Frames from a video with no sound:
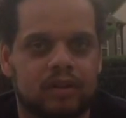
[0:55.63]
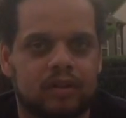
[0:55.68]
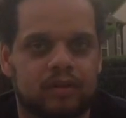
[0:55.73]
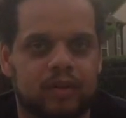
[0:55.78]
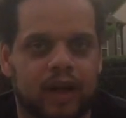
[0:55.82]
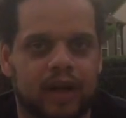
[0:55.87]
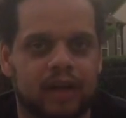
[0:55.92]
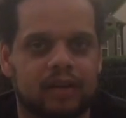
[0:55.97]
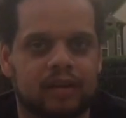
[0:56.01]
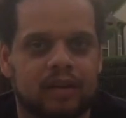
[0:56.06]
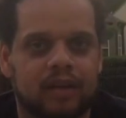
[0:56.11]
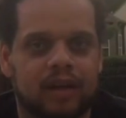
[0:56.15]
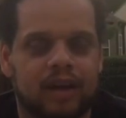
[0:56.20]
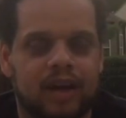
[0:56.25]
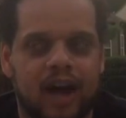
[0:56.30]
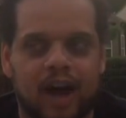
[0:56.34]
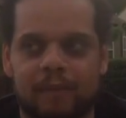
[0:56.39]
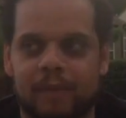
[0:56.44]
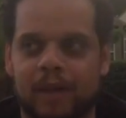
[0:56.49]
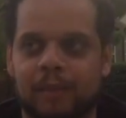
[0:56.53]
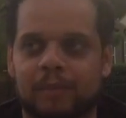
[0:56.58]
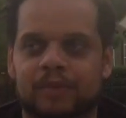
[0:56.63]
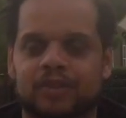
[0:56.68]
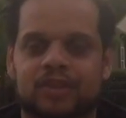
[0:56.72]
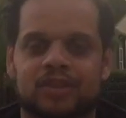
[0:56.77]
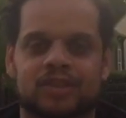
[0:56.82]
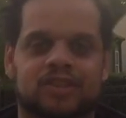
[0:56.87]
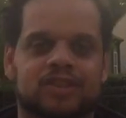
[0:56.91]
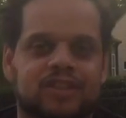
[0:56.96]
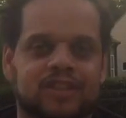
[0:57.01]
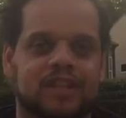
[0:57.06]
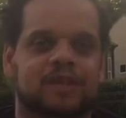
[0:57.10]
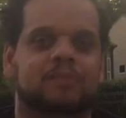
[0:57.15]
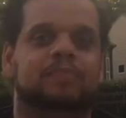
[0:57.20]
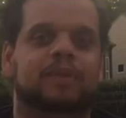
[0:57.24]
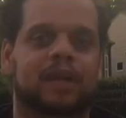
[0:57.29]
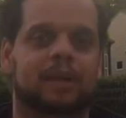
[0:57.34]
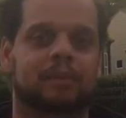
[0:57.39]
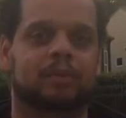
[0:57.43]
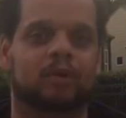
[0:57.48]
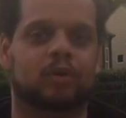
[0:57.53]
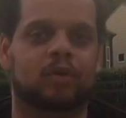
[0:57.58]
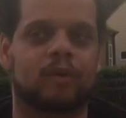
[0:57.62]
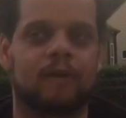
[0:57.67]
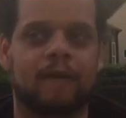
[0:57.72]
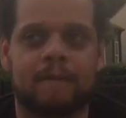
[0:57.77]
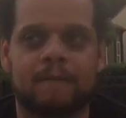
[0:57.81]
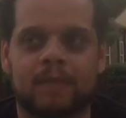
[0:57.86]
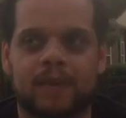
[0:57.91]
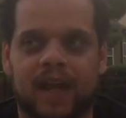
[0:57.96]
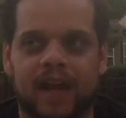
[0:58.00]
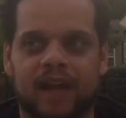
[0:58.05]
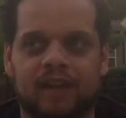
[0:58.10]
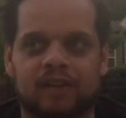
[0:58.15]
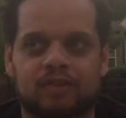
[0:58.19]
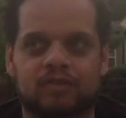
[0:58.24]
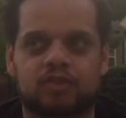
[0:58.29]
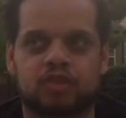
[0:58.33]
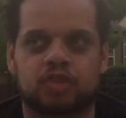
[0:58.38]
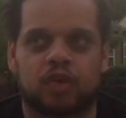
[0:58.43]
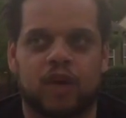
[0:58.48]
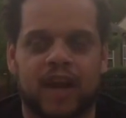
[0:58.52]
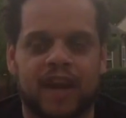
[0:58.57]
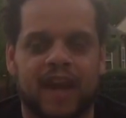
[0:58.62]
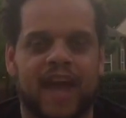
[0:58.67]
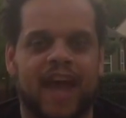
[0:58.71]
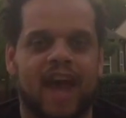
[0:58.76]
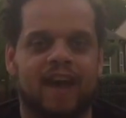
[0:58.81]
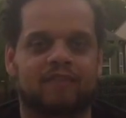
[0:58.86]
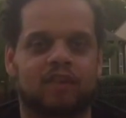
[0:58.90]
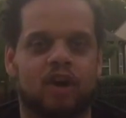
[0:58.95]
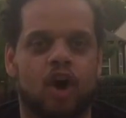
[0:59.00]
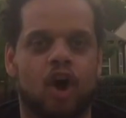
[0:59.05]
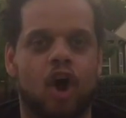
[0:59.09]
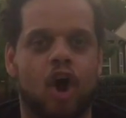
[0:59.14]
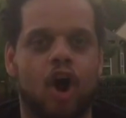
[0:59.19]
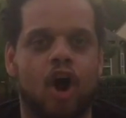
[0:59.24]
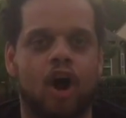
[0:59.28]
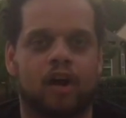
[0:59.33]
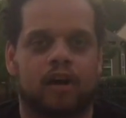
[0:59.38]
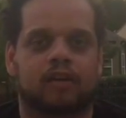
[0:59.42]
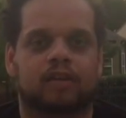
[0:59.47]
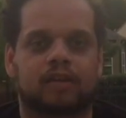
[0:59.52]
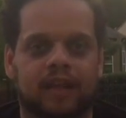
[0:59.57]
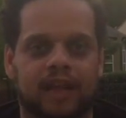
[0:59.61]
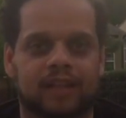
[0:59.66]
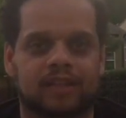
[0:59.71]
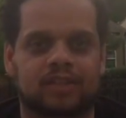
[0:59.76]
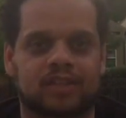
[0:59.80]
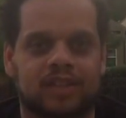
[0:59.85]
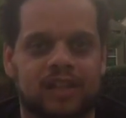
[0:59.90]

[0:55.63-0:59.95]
right? I'm able to see people and try to have a heart like